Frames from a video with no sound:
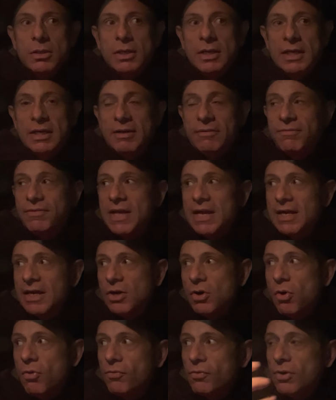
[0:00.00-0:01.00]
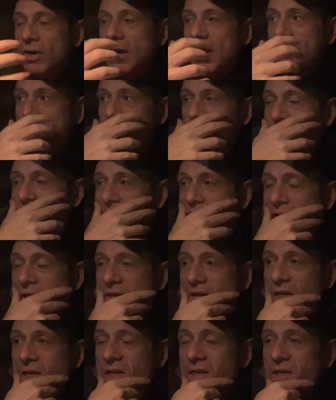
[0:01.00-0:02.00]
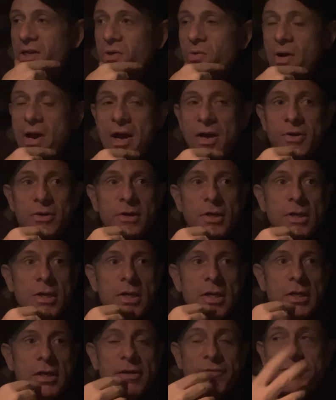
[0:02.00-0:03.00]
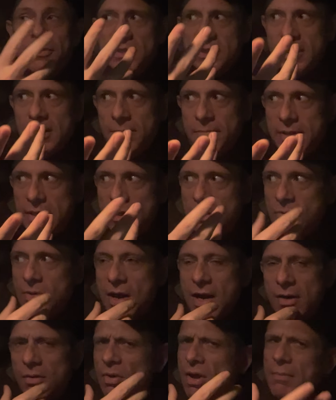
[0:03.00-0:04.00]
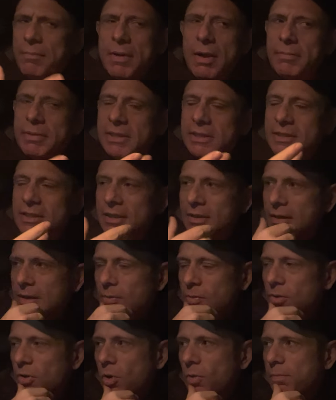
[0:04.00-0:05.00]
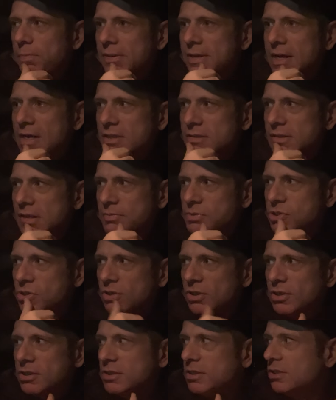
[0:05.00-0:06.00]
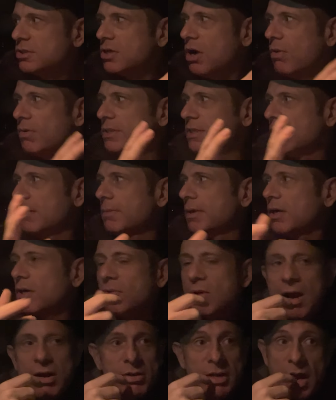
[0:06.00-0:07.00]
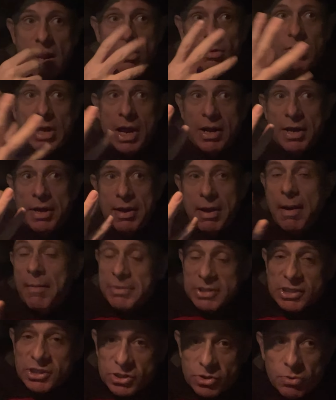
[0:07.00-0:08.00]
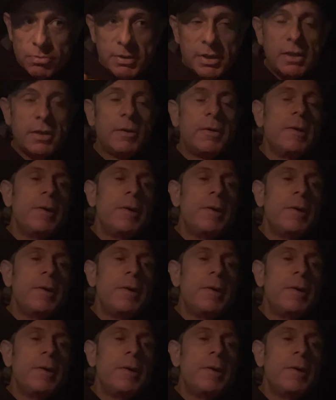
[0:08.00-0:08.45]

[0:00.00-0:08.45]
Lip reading: if they get over in the crowd. If there's going to be a crowd. Well, I mean, we're open now, so I'm sure there's always going to be a crowd now. I'm assuming.